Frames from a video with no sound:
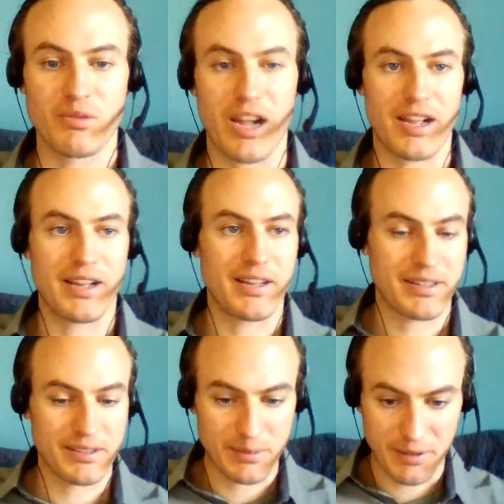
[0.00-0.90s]

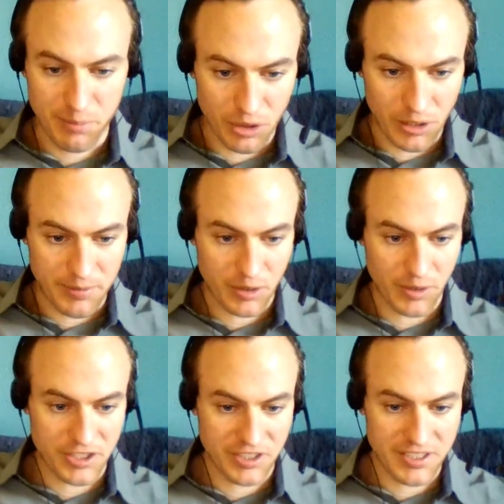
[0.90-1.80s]
Let me pull up the
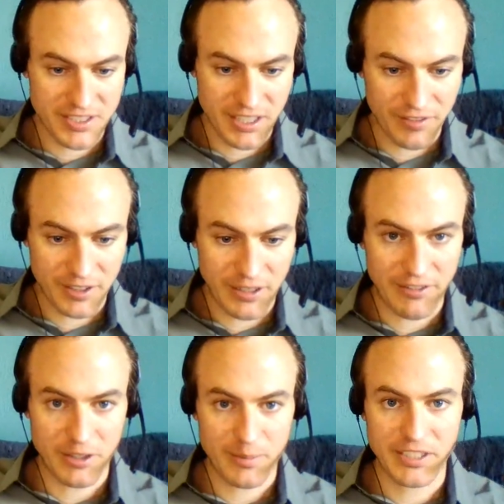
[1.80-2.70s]
question itself. I don't have
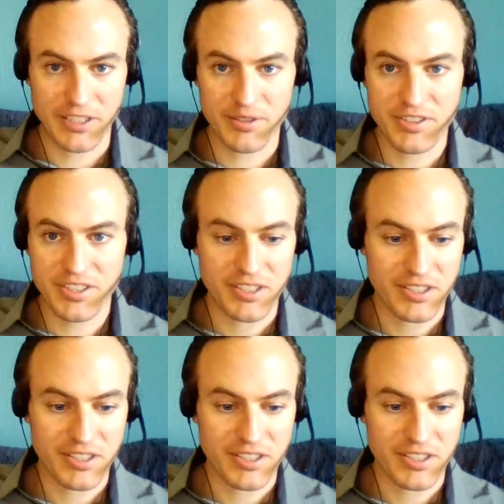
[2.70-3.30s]
it in my notes.